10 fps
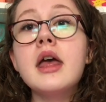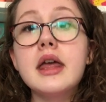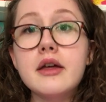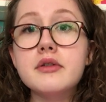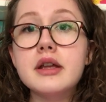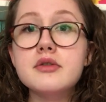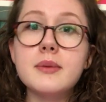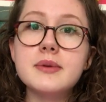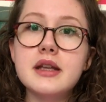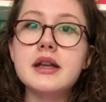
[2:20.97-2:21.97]
illness
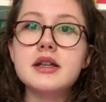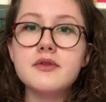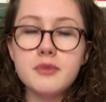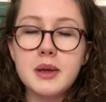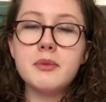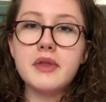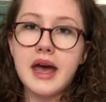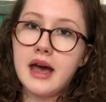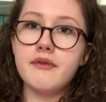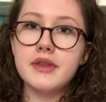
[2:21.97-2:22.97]
representation for people that
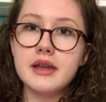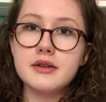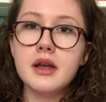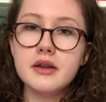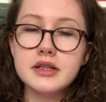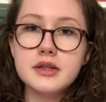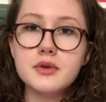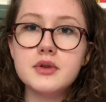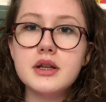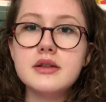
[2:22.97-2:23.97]
have these
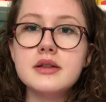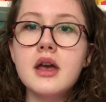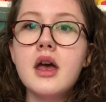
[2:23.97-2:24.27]
disorders,